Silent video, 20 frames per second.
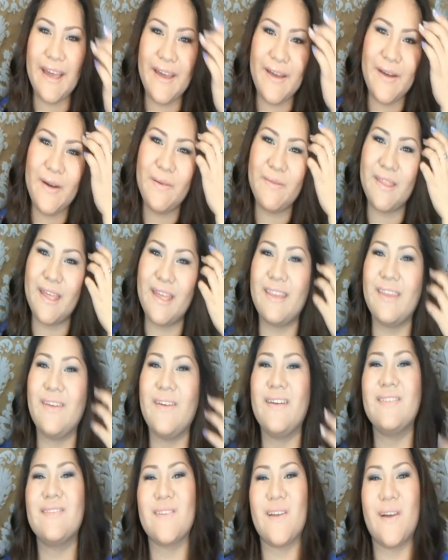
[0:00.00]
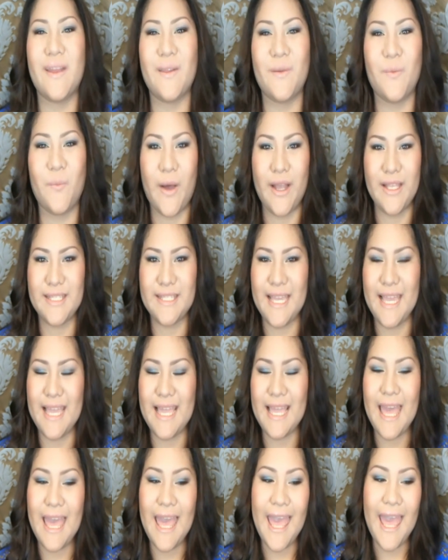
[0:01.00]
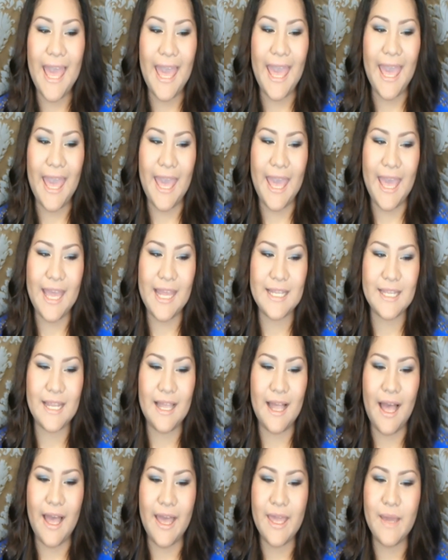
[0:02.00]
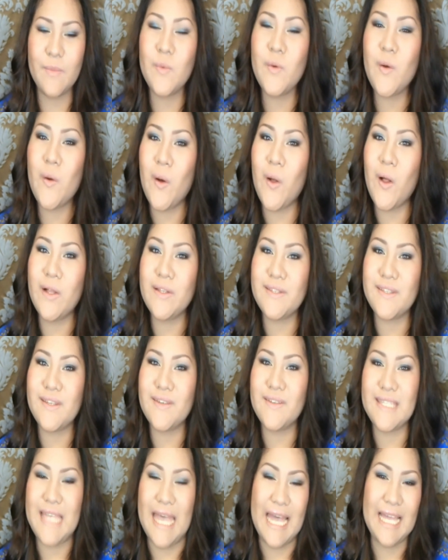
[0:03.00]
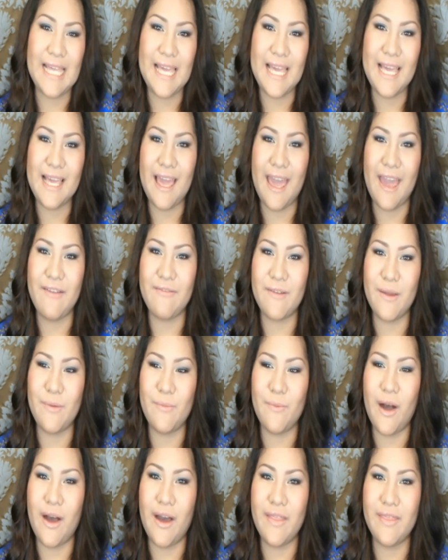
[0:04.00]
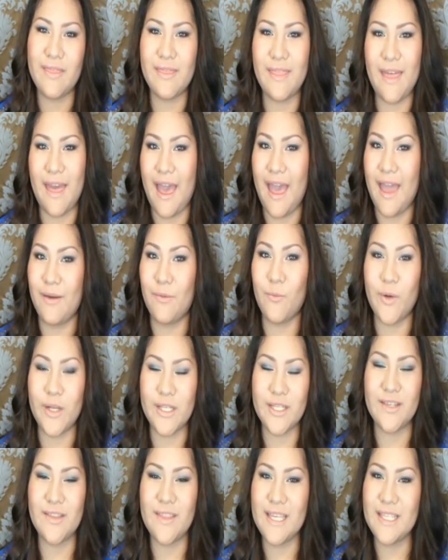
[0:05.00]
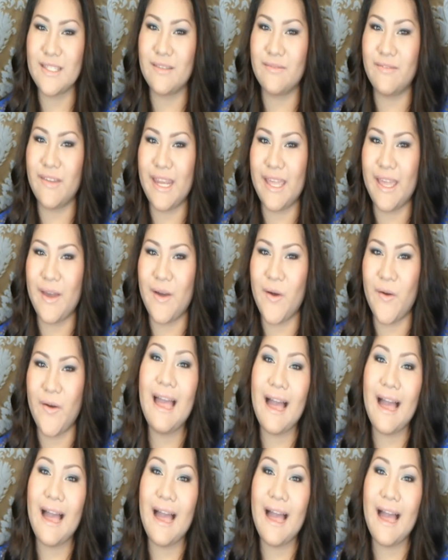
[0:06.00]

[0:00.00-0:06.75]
I hope that you enjoyed watching, and I am also tagging everyone that watched this video.